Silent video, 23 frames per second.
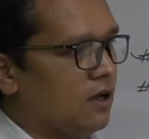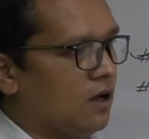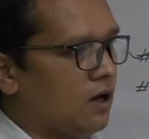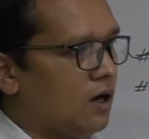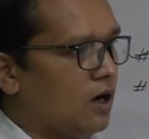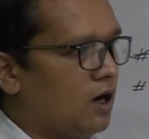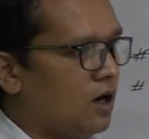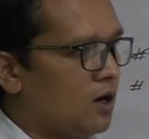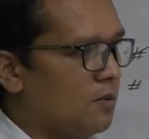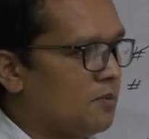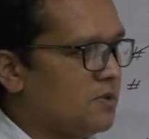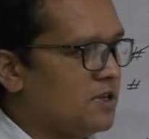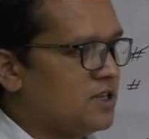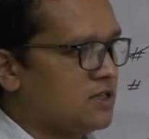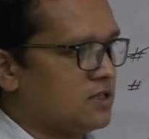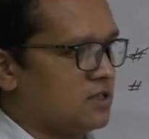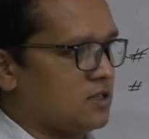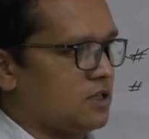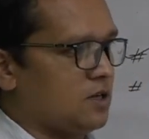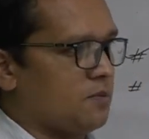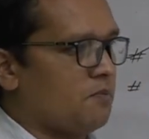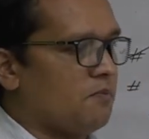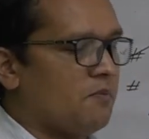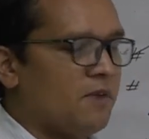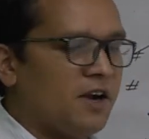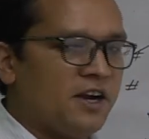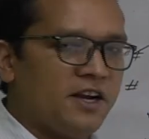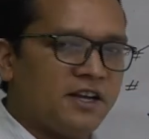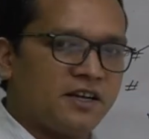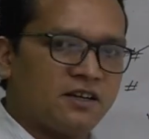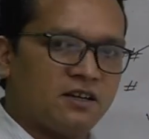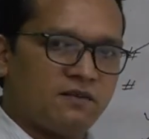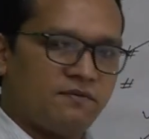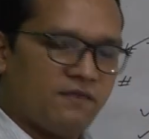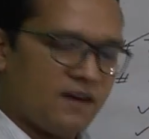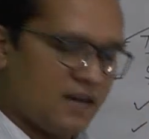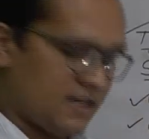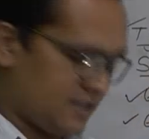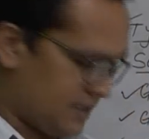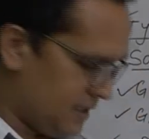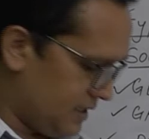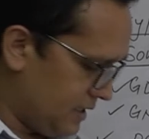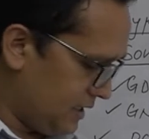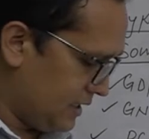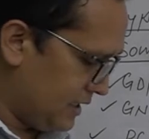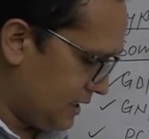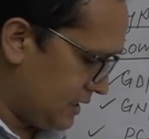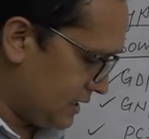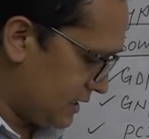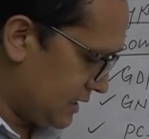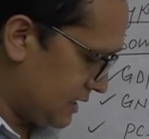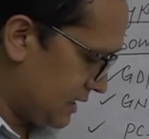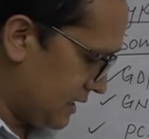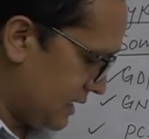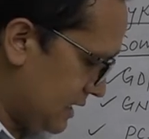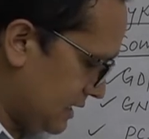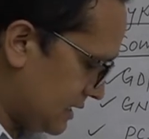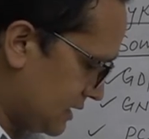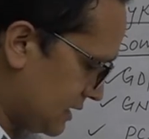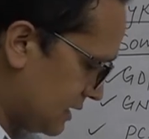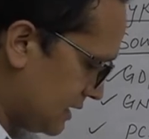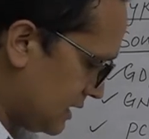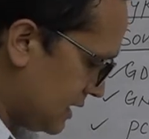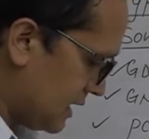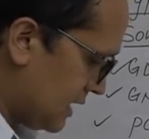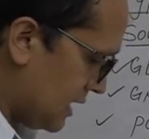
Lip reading: means of medical facilities, yes,